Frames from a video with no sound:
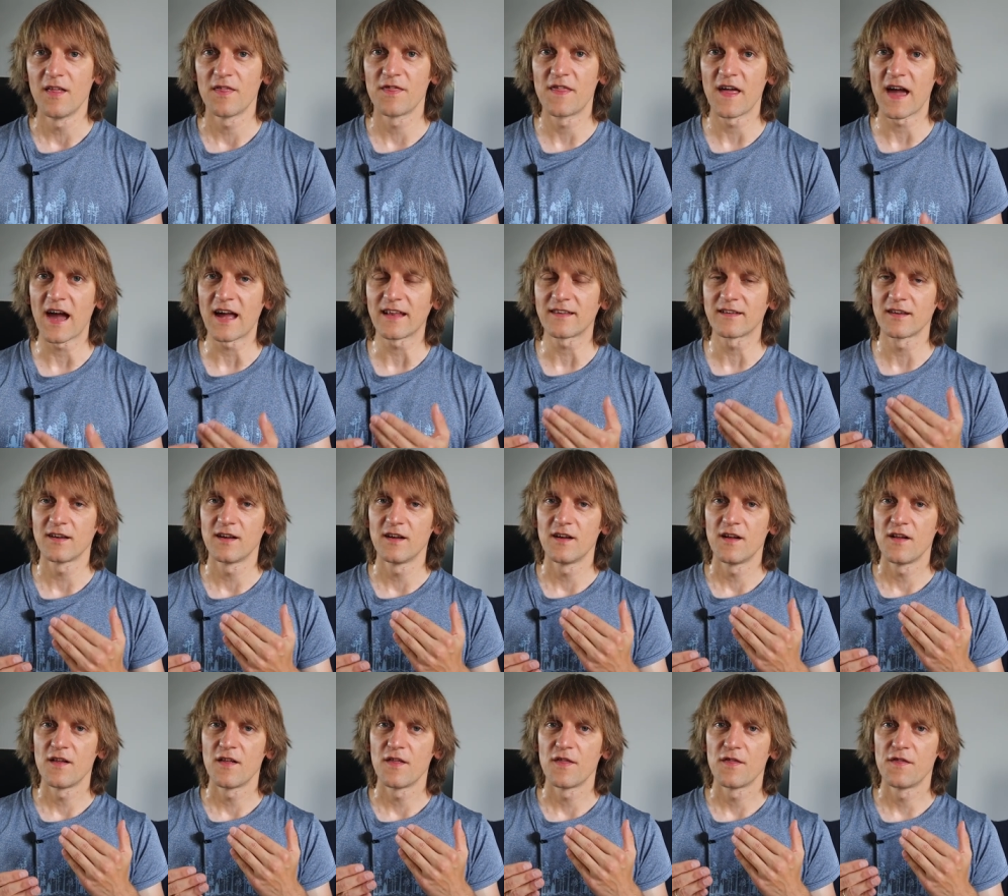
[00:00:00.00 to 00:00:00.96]

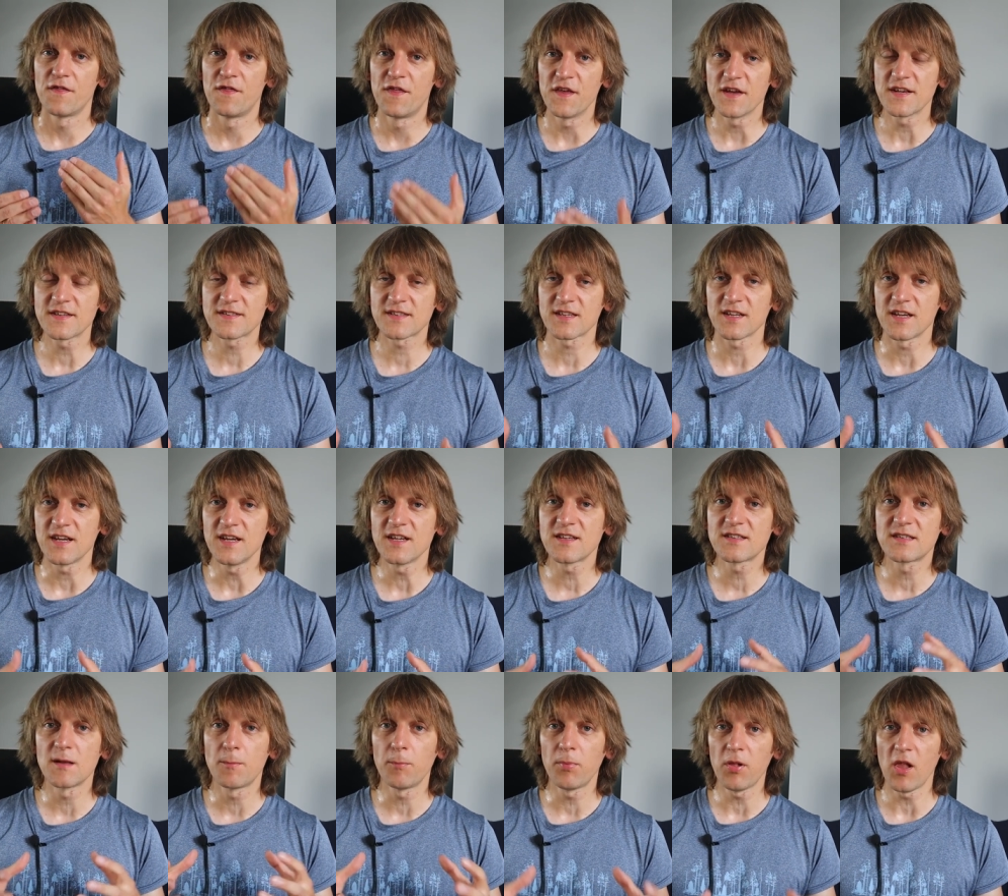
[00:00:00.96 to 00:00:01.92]
that this
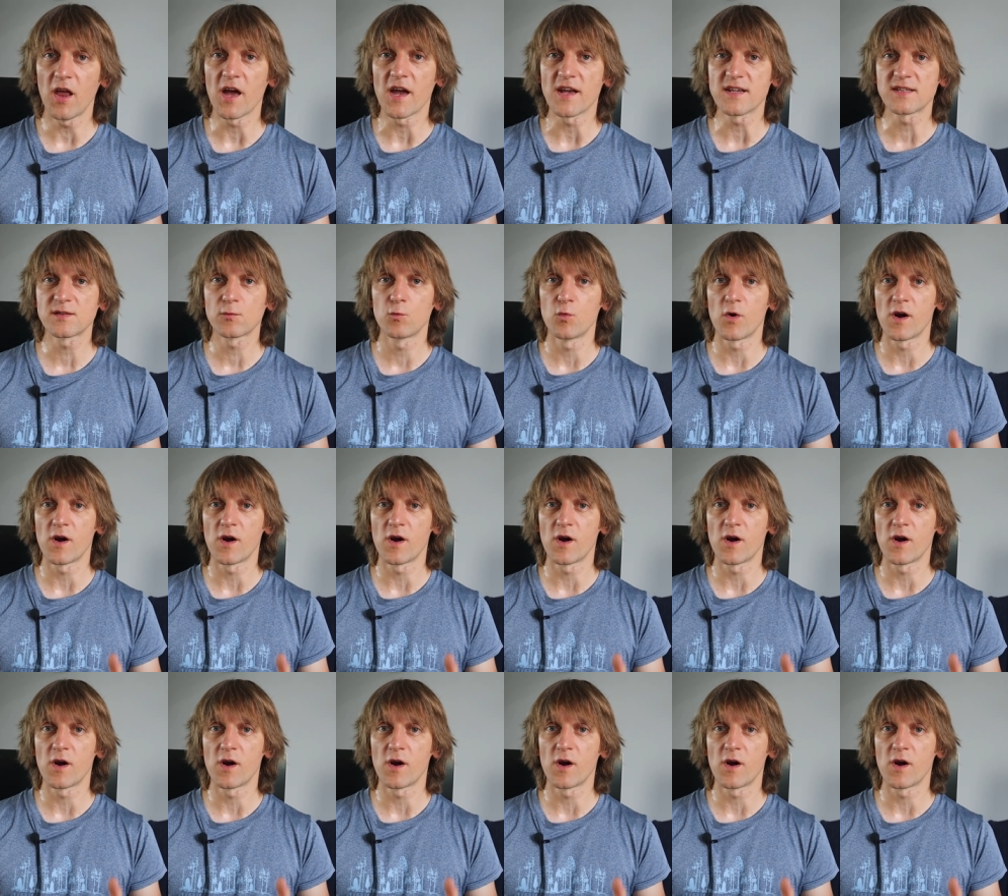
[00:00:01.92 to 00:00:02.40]
is the place